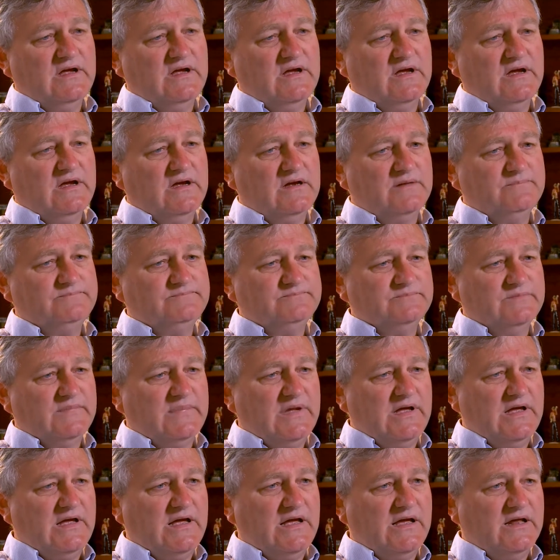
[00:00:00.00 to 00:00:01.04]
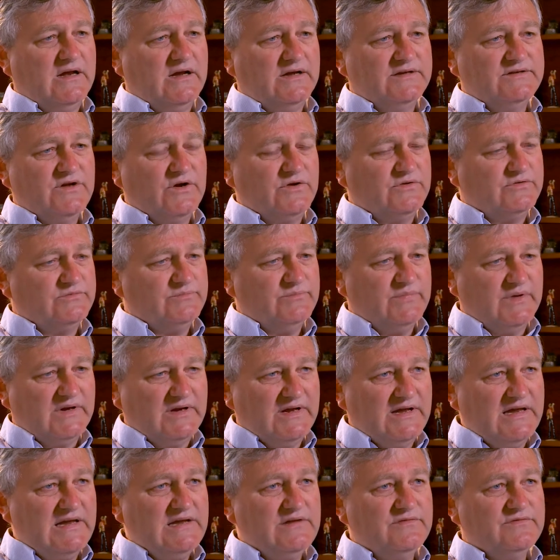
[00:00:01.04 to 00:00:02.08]
And I don't
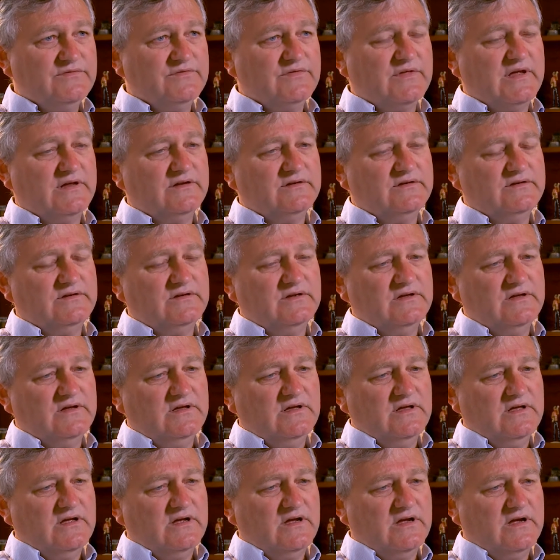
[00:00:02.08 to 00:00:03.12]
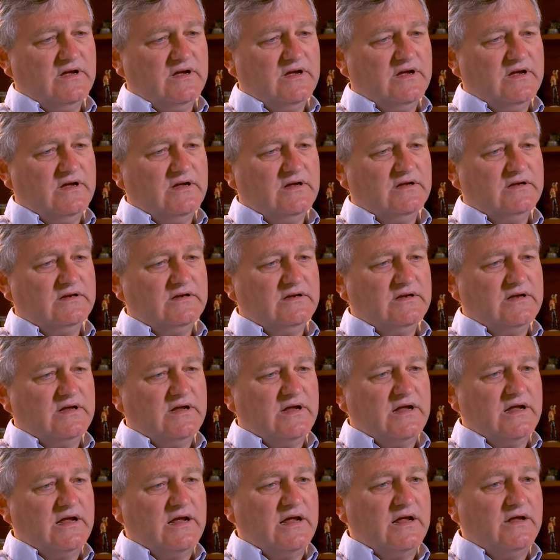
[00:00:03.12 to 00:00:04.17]
believe that a
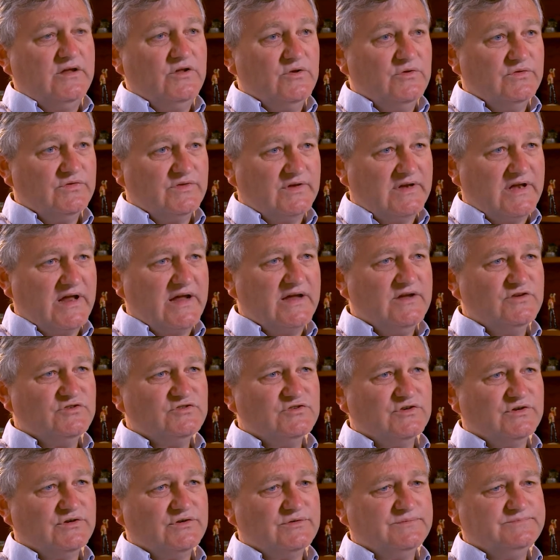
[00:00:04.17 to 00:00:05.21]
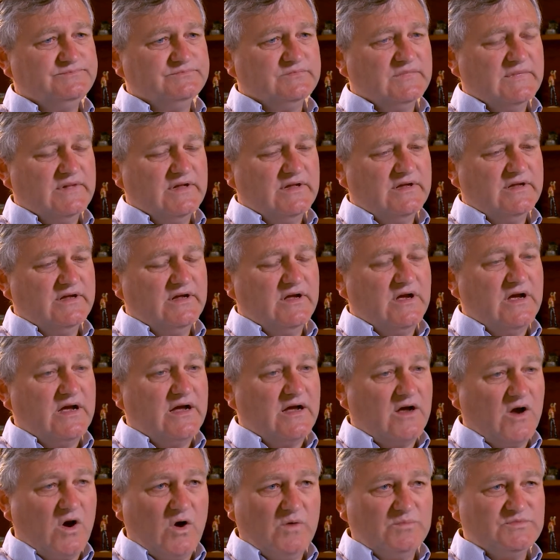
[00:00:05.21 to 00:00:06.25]
euthanasia
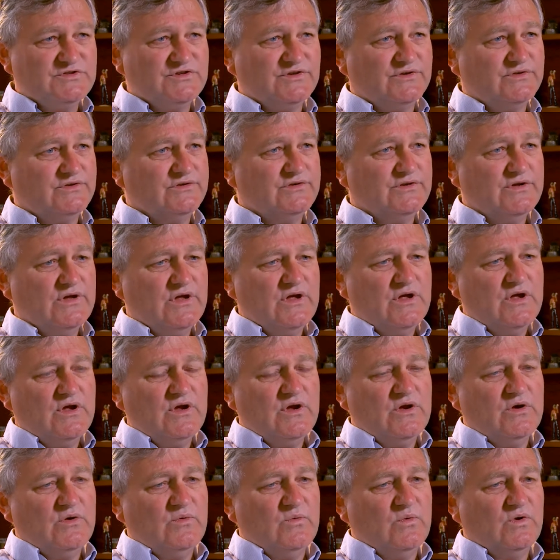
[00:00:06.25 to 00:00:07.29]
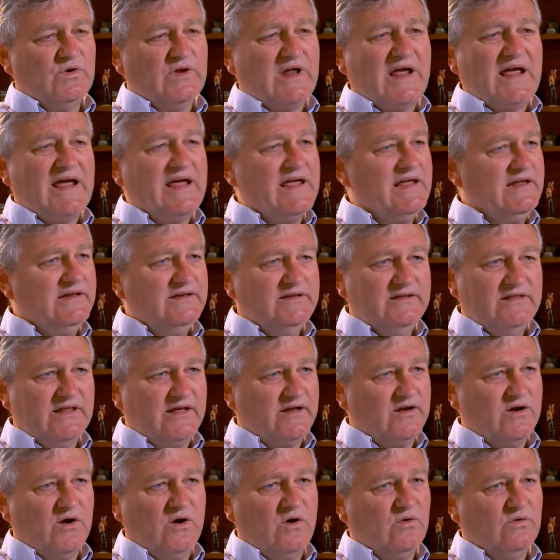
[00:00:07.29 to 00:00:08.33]
option will aid
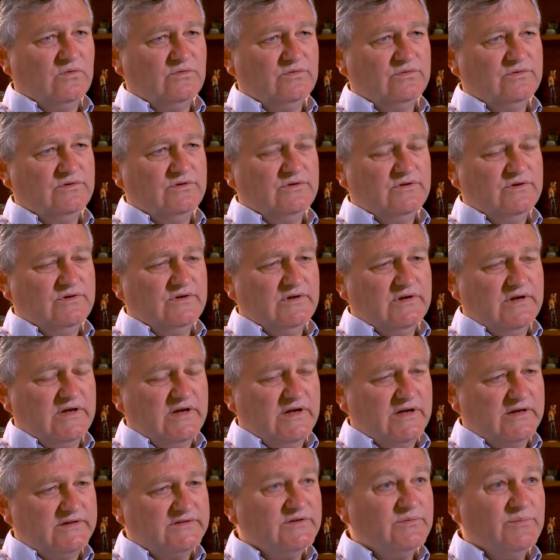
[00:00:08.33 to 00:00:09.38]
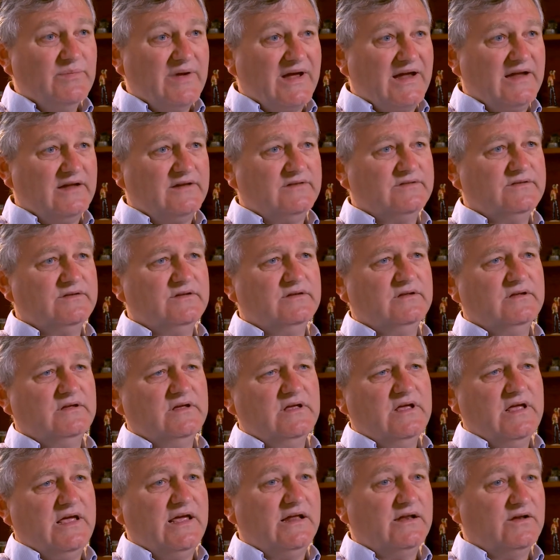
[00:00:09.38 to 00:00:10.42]
that whole debate
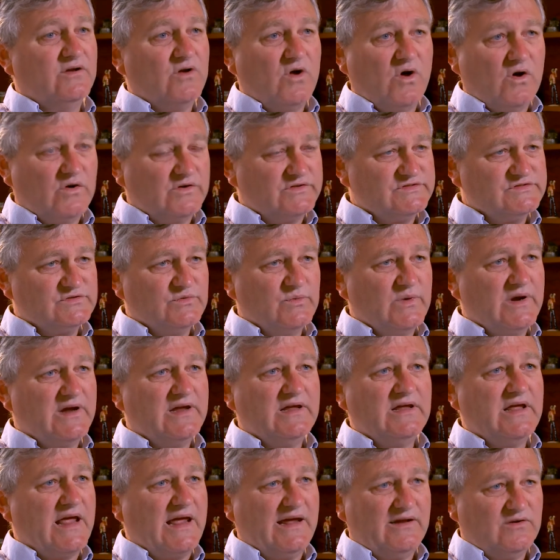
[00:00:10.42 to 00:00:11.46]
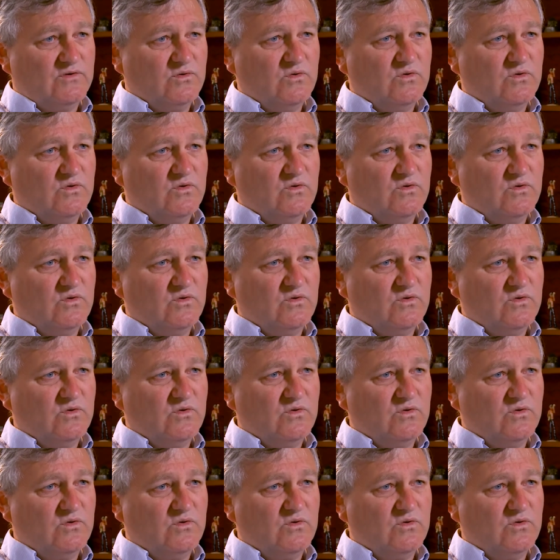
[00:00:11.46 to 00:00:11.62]
in an honest way at